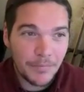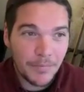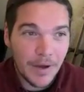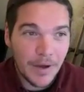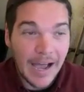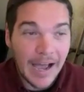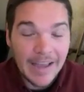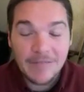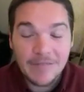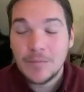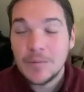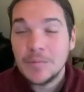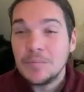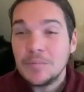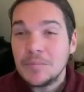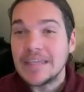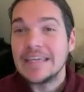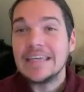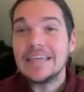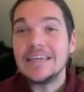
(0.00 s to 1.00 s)
I've been
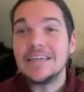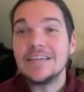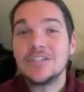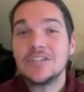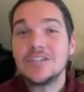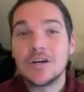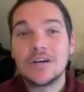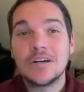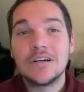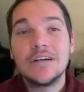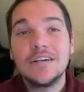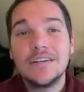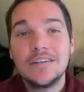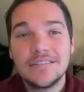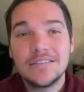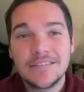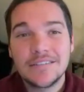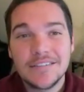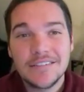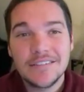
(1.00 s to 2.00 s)
playing guitar
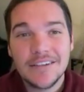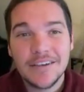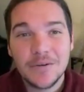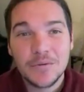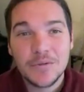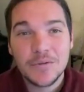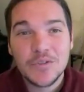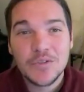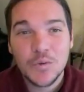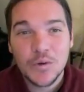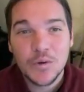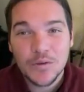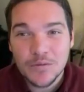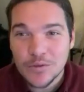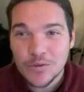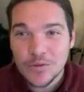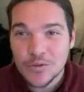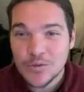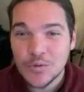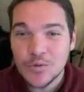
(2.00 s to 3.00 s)
since I was 12
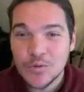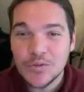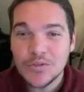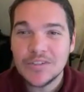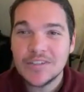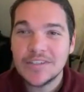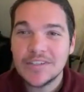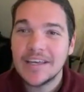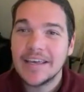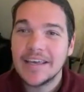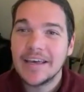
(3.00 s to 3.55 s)
years old.